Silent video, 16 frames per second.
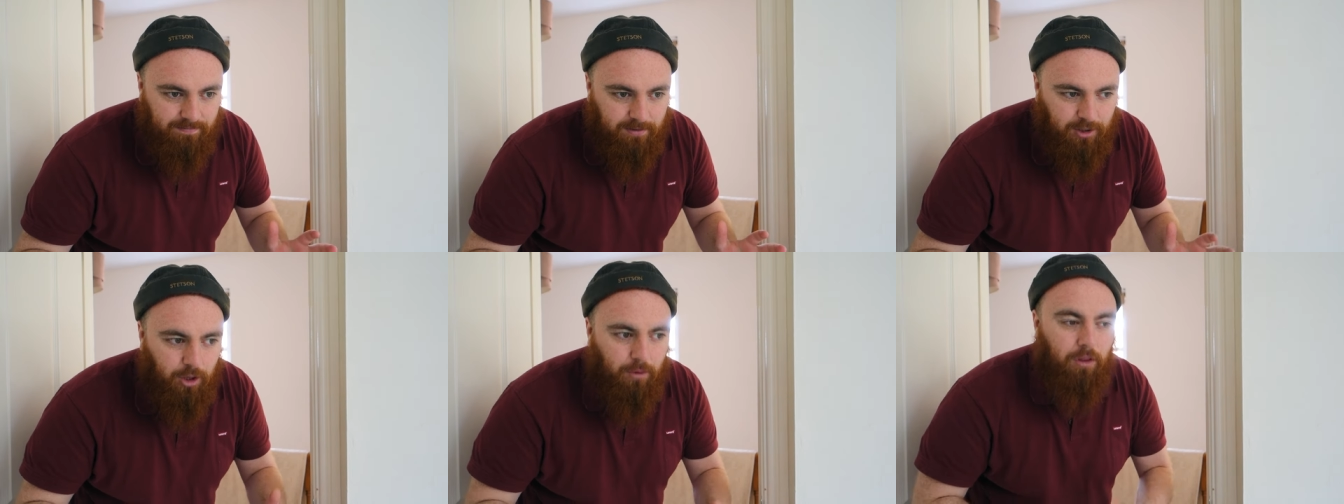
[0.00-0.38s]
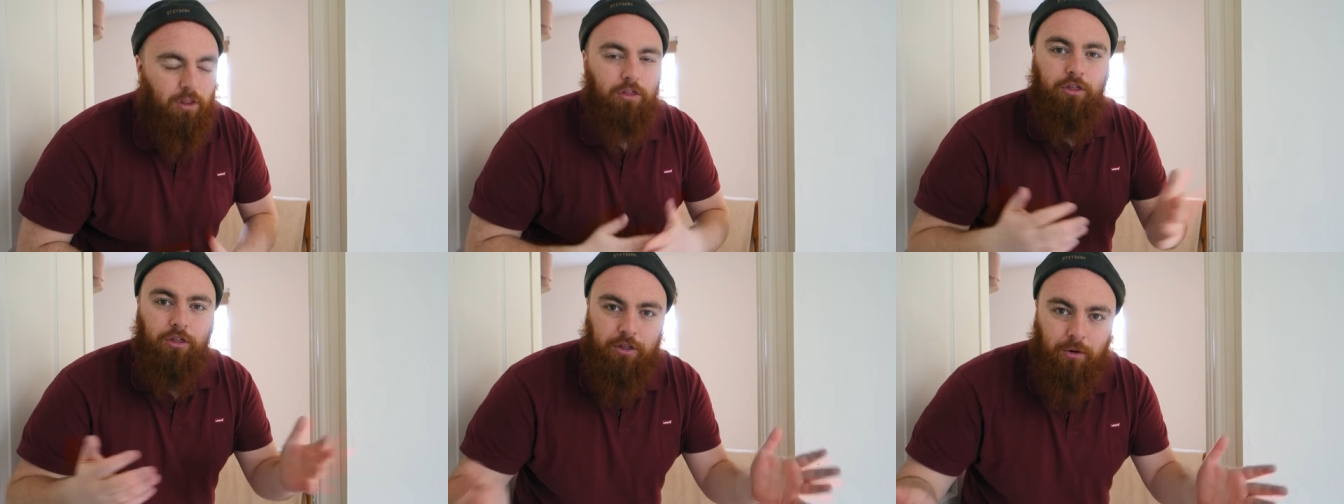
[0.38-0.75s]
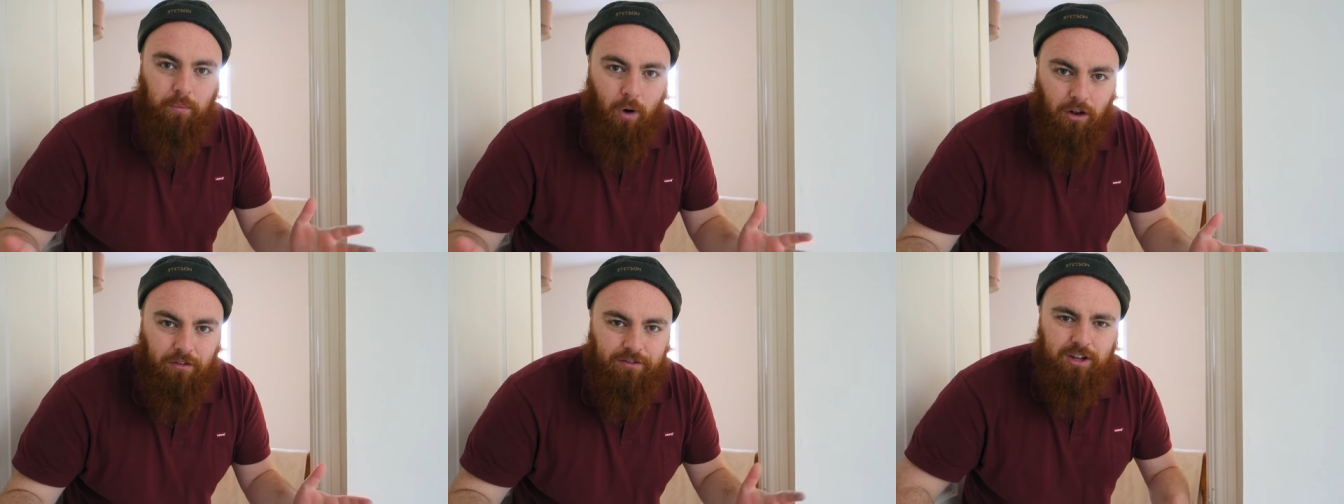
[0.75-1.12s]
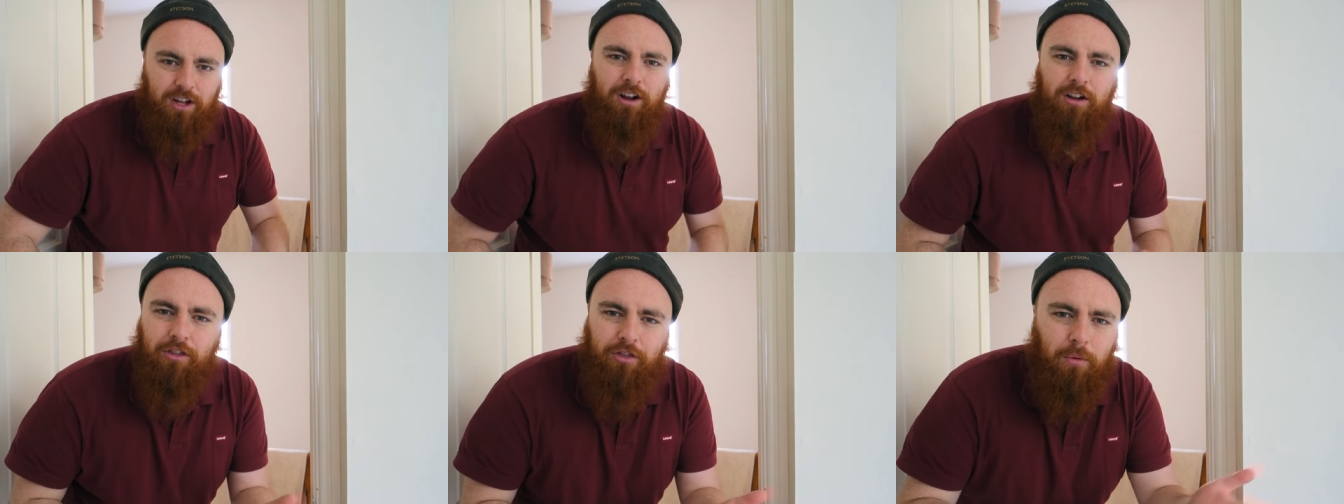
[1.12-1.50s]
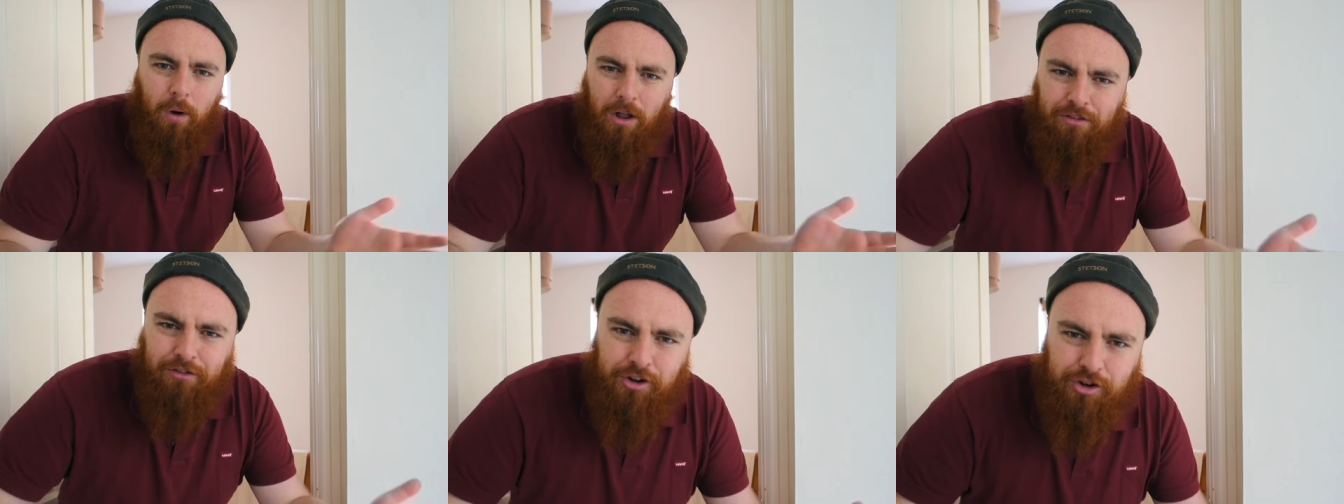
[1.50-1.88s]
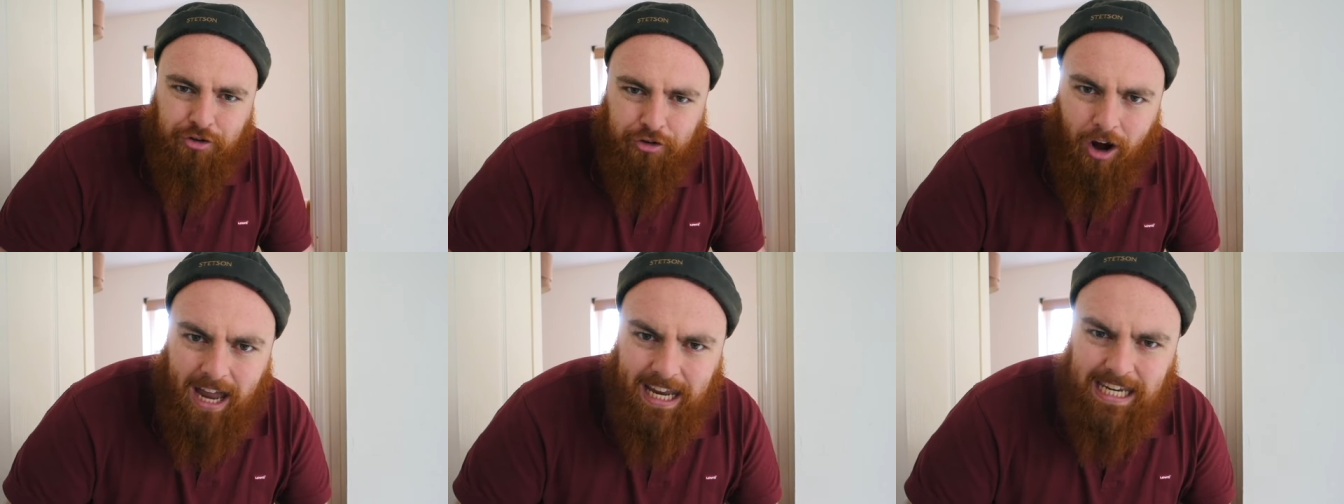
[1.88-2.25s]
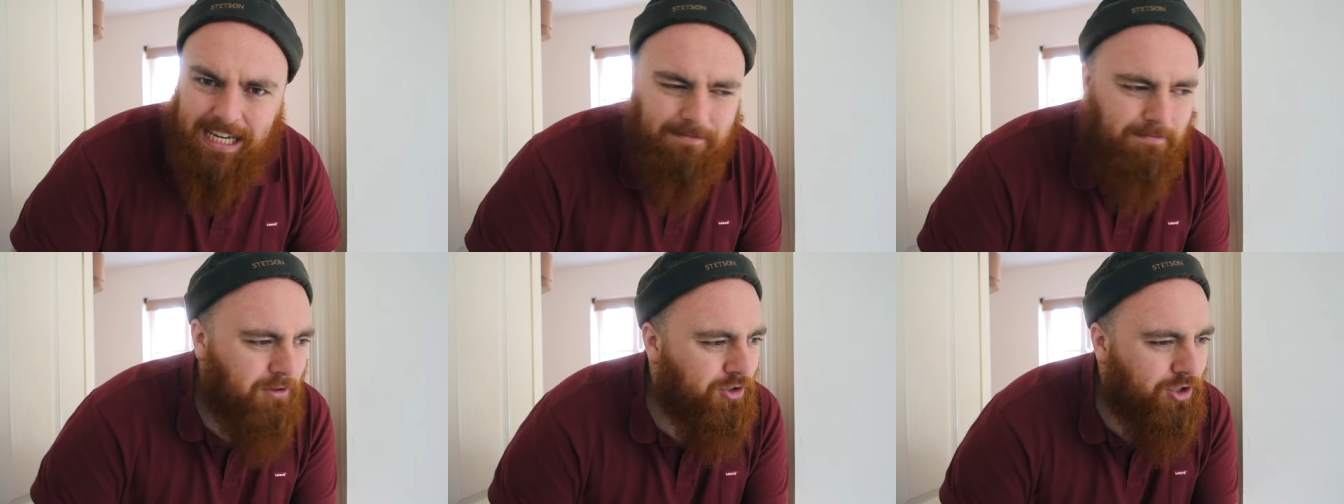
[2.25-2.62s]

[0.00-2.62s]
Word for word: you know, the want, the want to try,